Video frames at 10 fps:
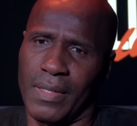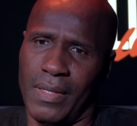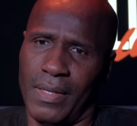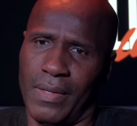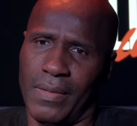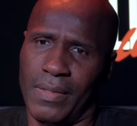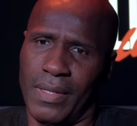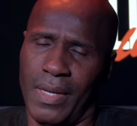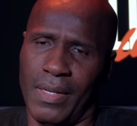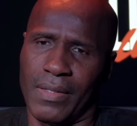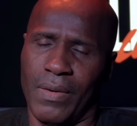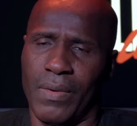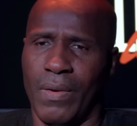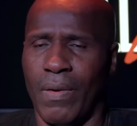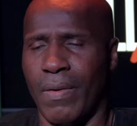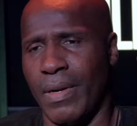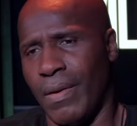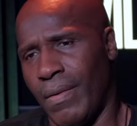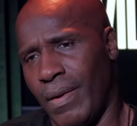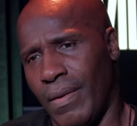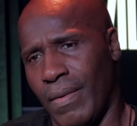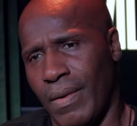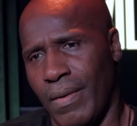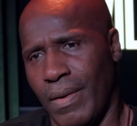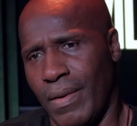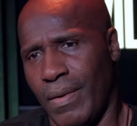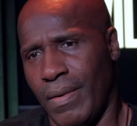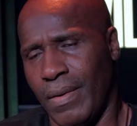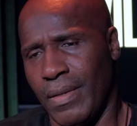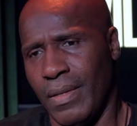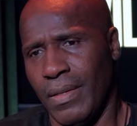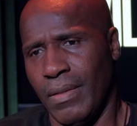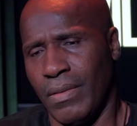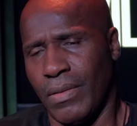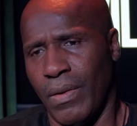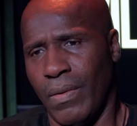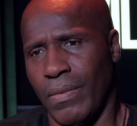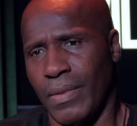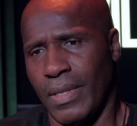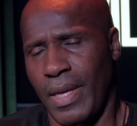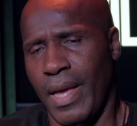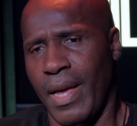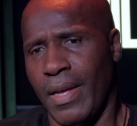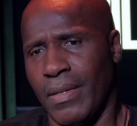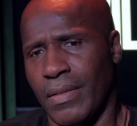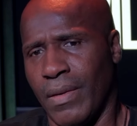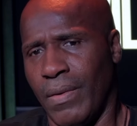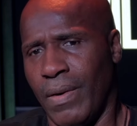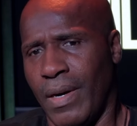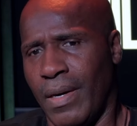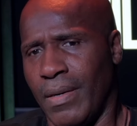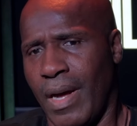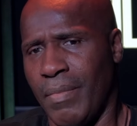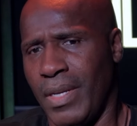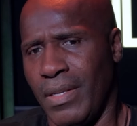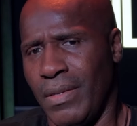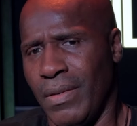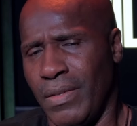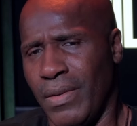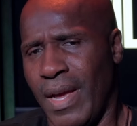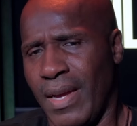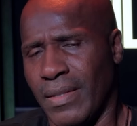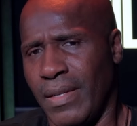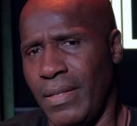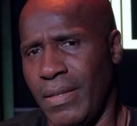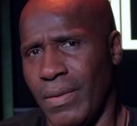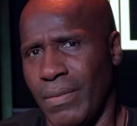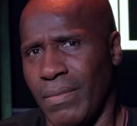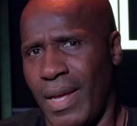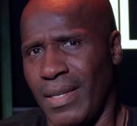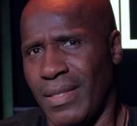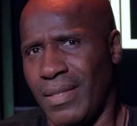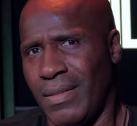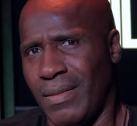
You know? And it's going to go on and on and on and on and on. I hope so. So, yeah. So, uh, I mean, you, you're actually, you know, like,